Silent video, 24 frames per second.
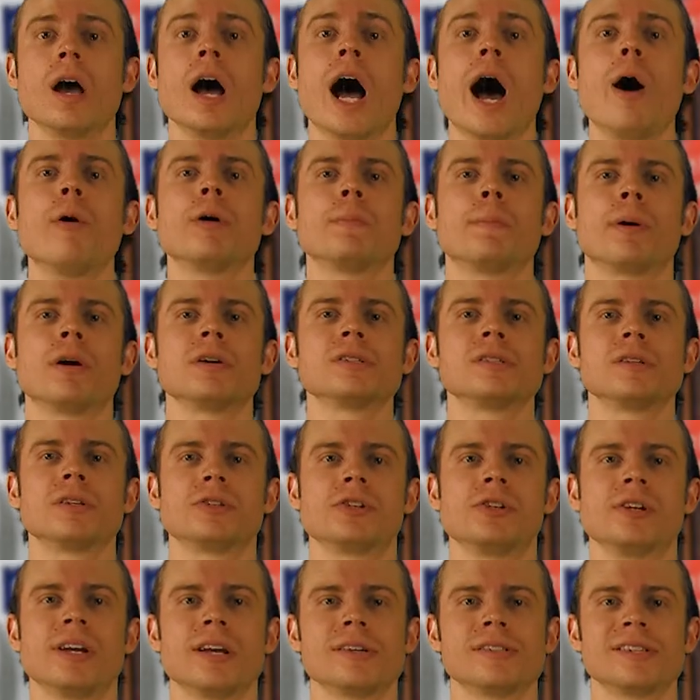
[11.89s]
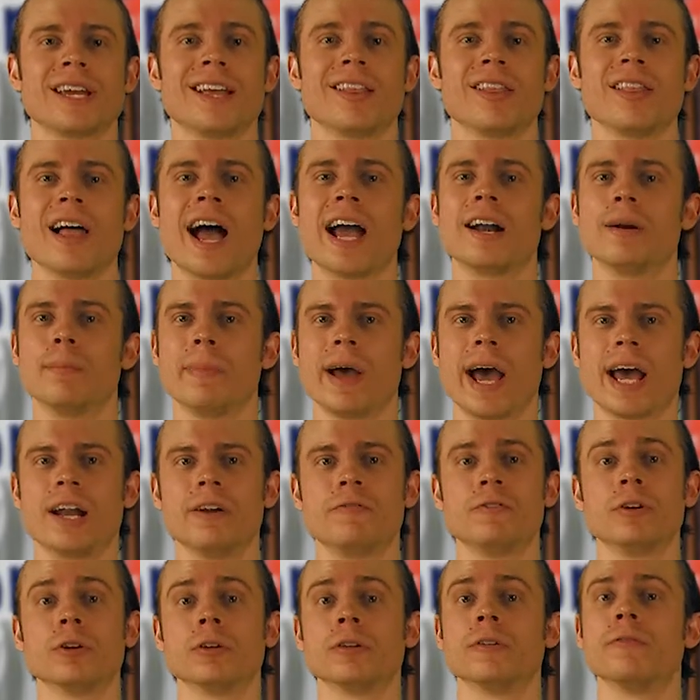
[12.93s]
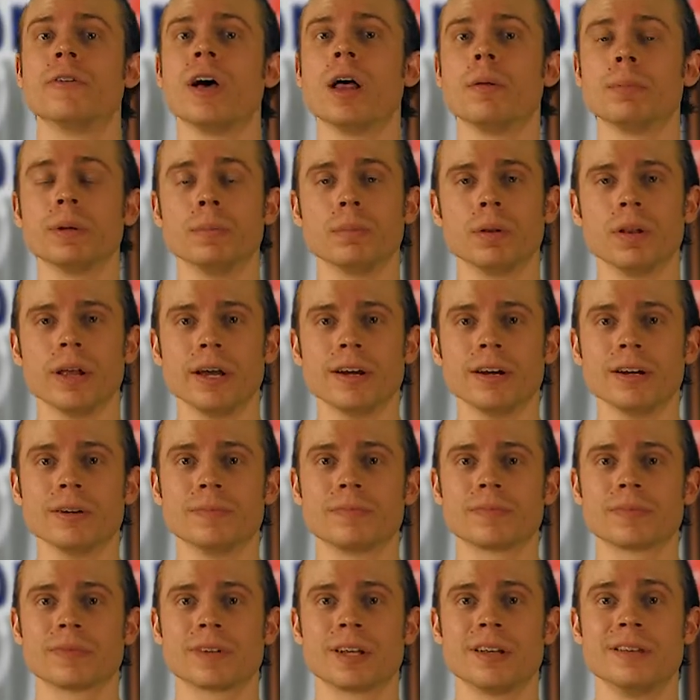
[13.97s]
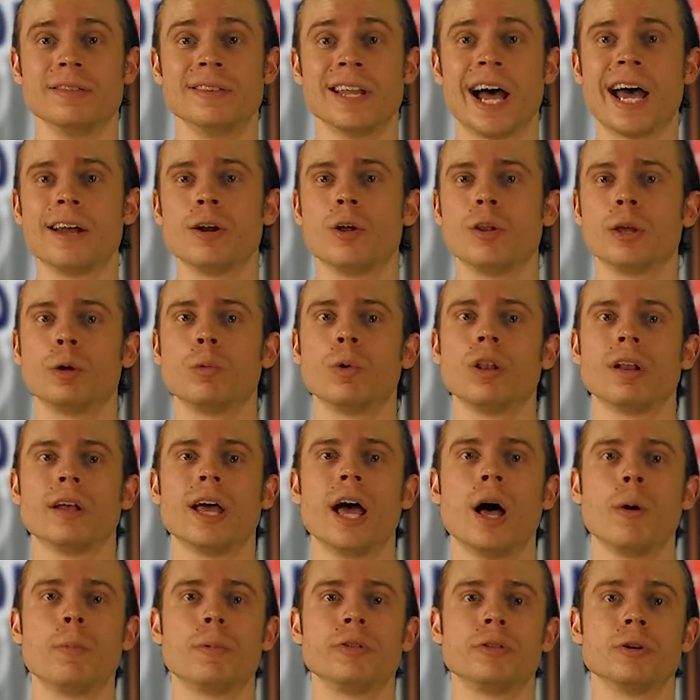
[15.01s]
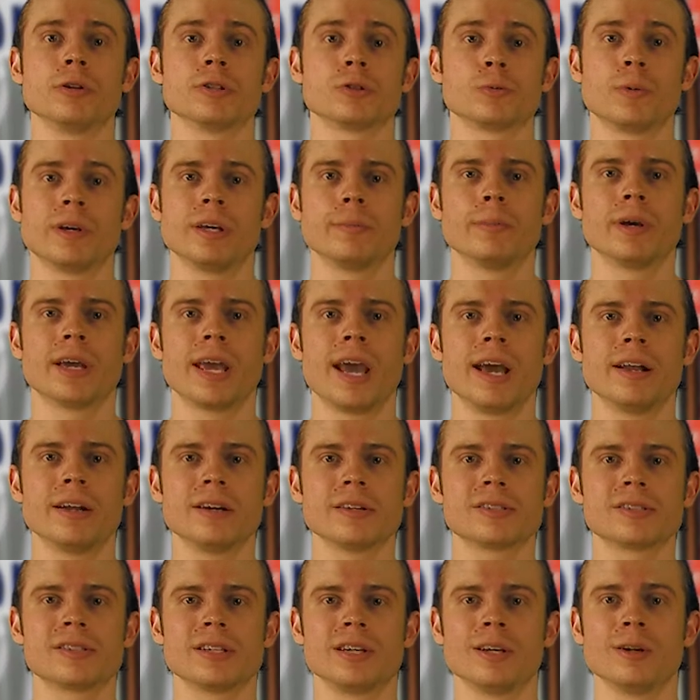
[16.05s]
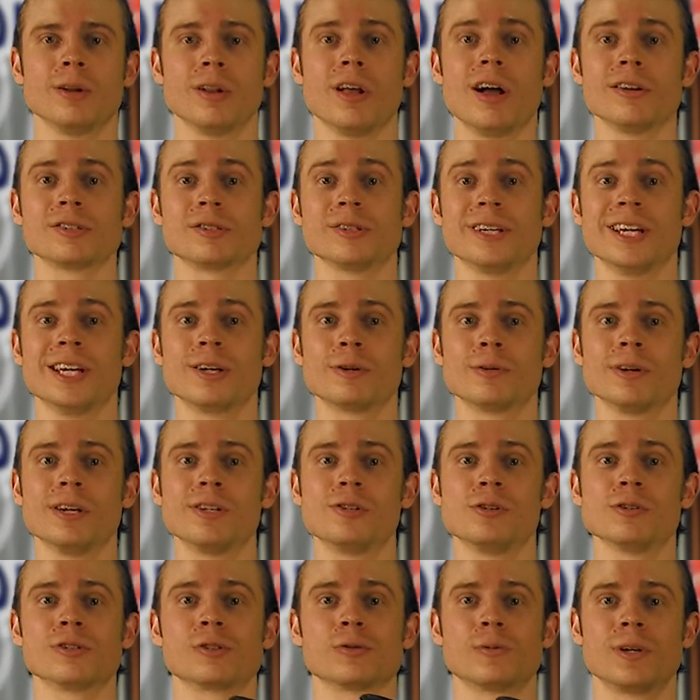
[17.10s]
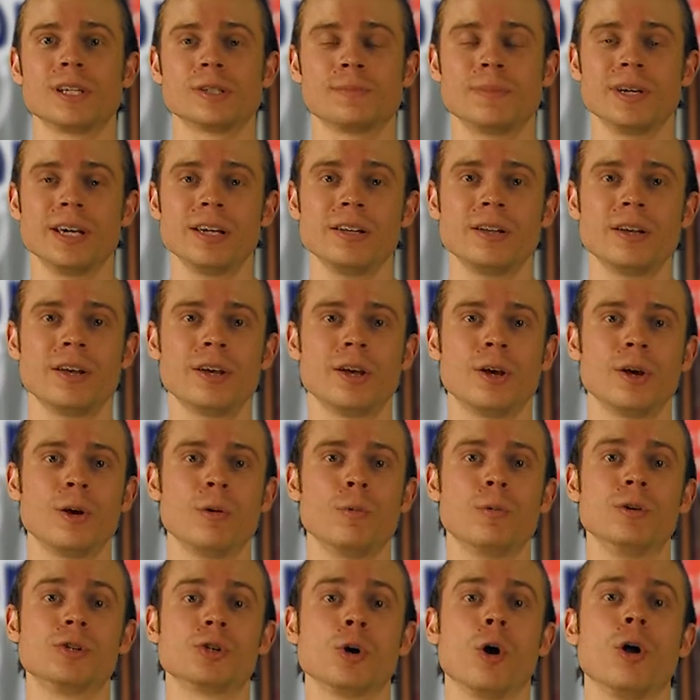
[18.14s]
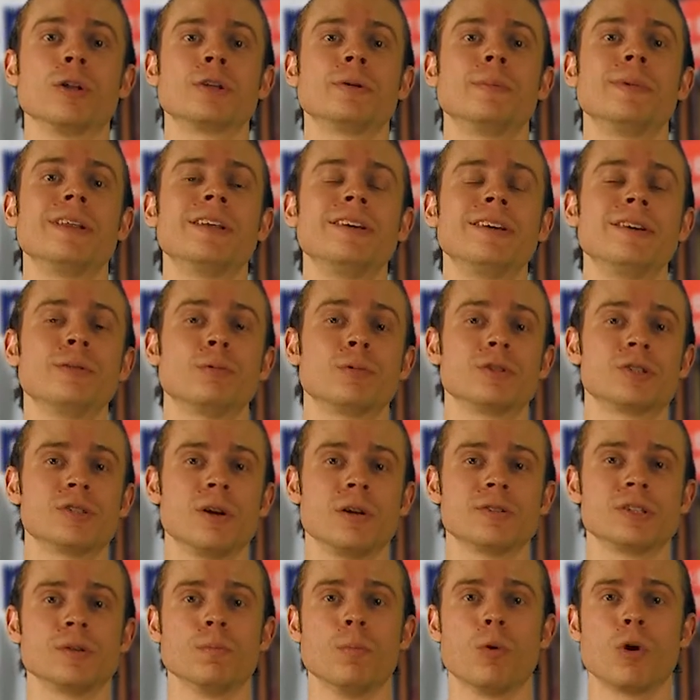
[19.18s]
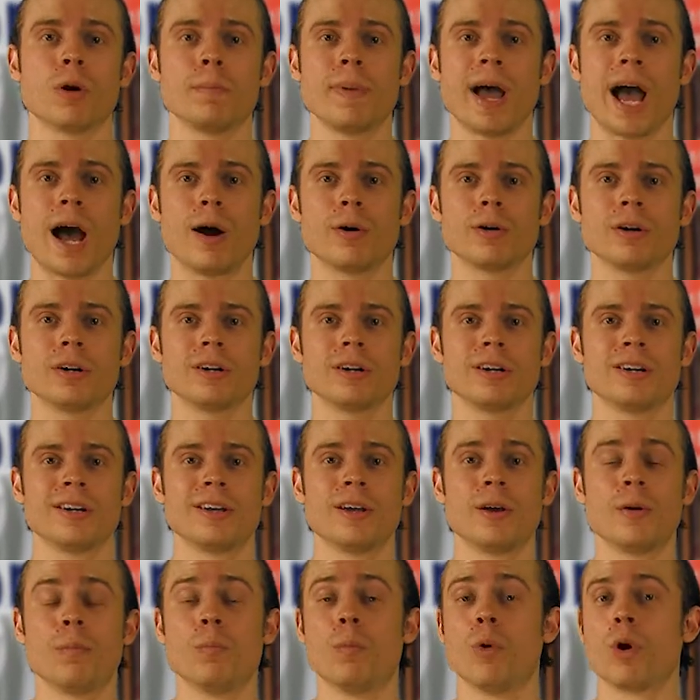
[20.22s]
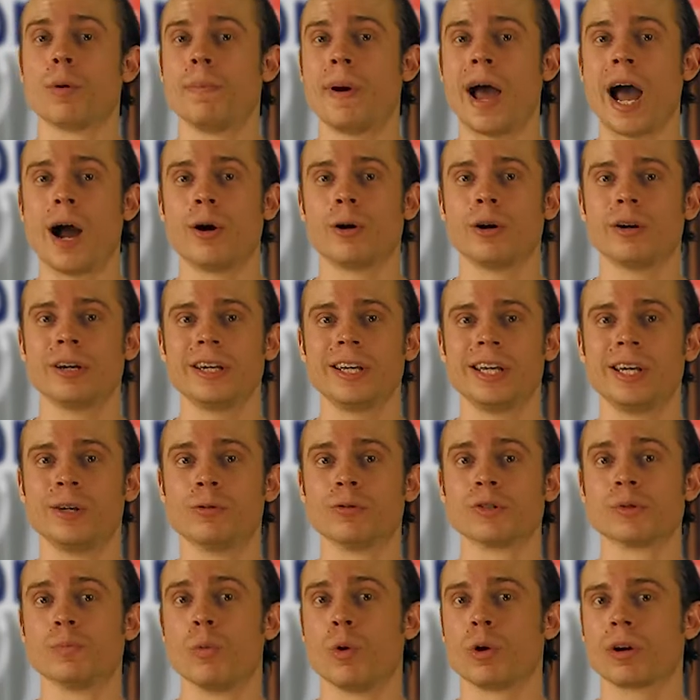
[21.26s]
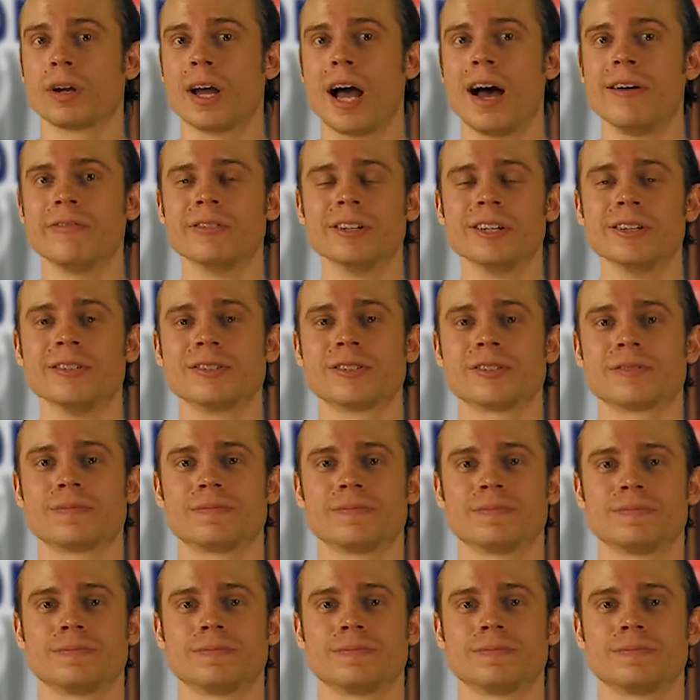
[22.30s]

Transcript: I would personally suggest a lighter bat if you're a developing player. Not only will it help with your swinging mechanics, it'll also increase your swing speed, which ultimately results in more power. More power equals more confidence.